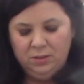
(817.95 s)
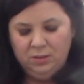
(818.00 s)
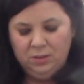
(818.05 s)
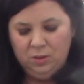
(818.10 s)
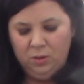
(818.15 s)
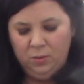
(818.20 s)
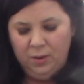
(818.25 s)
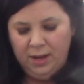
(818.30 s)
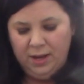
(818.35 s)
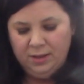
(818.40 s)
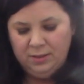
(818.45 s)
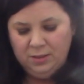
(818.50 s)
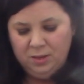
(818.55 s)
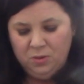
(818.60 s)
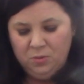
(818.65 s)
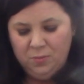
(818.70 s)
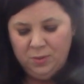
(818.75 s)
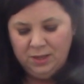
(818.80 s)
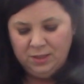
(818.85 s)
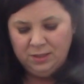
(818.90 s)
So as
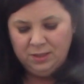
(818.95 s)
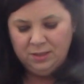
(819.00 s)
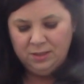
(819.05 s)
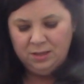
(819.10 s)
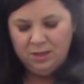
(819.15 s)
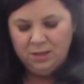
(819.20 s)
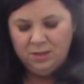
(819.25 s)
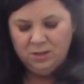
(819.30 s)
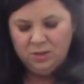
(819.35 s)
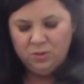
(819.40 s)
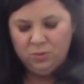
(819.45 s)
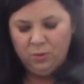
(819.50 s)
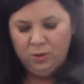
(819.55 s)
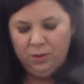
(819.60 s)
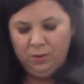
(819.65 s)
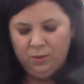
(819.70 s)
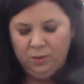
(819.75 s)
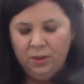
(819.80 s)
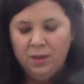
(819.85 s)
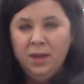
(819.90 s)
you mix this in the
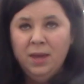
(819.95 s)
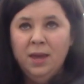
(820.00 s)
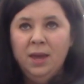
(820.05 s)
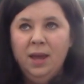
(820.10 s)
soil